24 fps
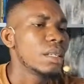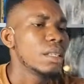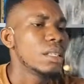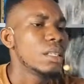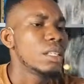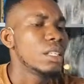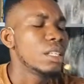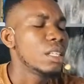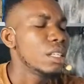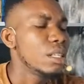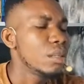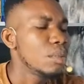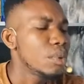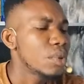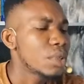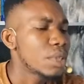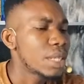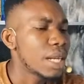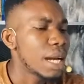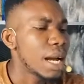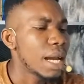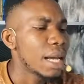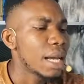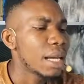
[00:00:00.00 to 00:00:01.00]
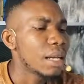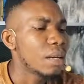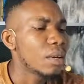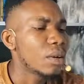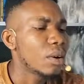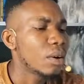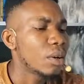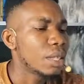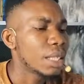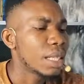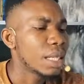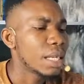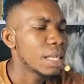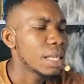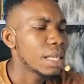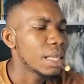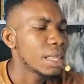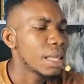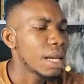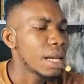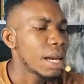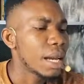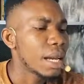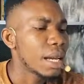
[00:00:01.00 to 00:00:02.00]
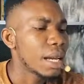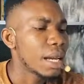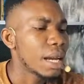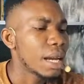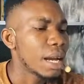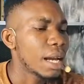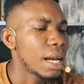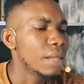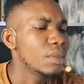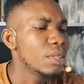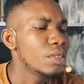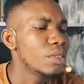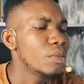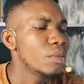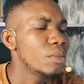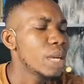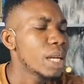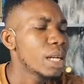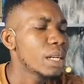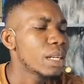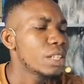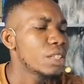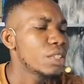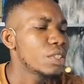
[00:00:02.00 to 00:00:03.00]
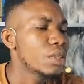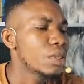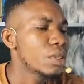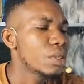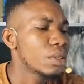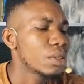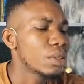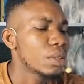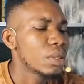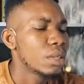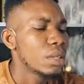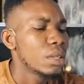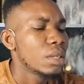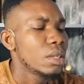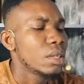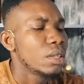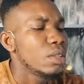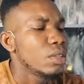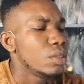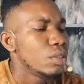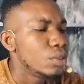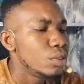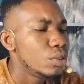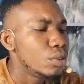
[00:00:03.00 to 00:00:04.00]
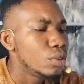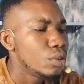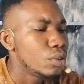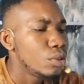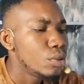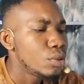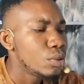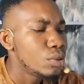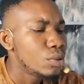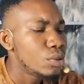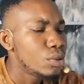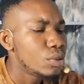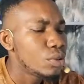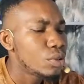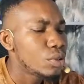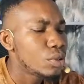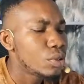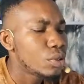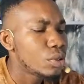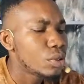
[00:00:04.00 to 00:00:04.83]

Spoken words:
Is it the butyl or the ethyl? I know the nomenclature, you use